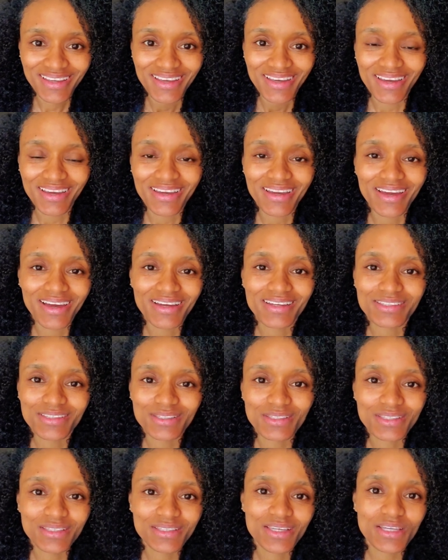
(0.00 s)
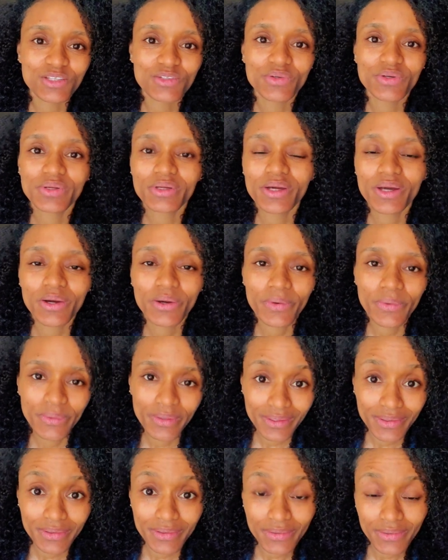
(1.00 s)
Hey guys, this is Nicole
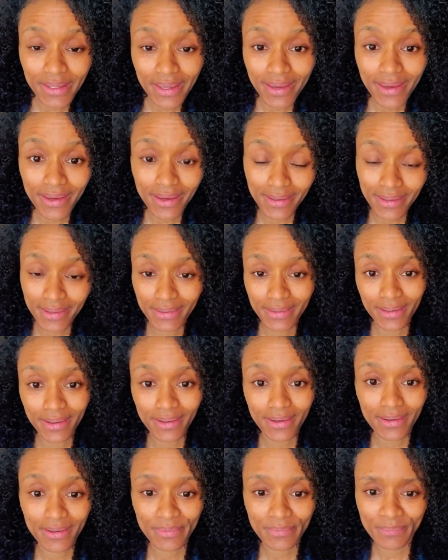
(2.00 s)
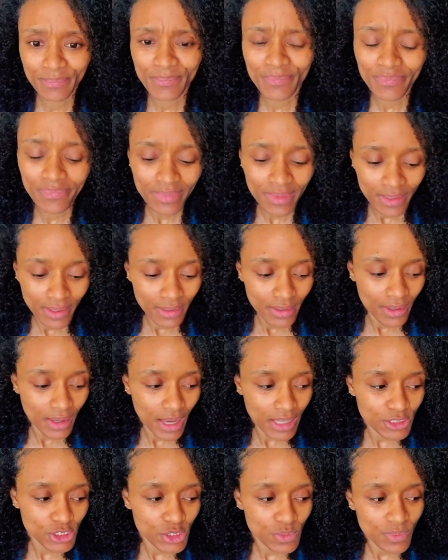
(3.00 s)
Hill, and
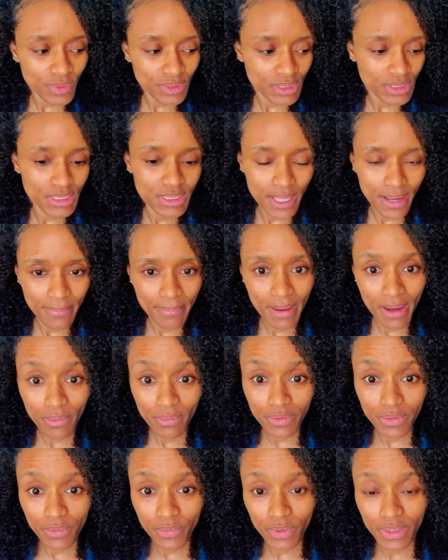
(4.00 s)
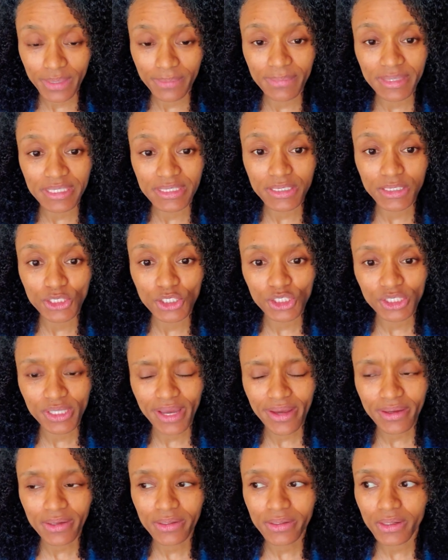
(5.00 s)
I just wanted to stop by with a quick message.
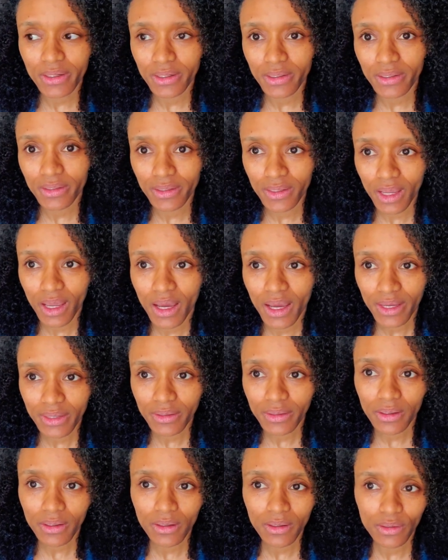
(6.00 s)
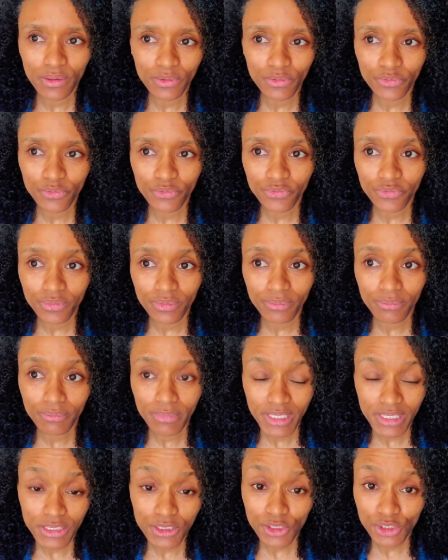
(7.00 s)
I get a lot of
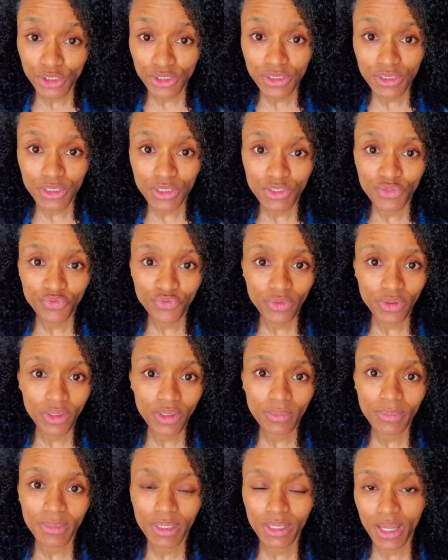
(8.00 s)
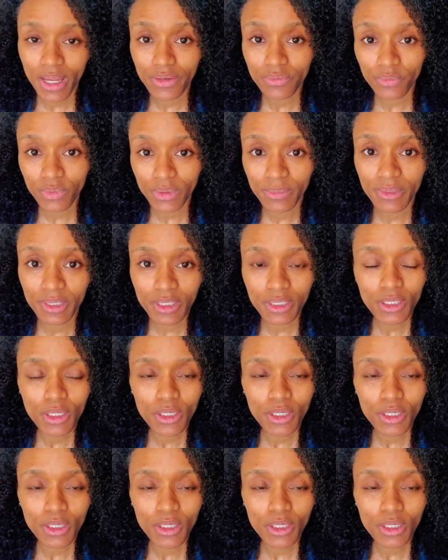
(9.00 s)
messages from a lot of women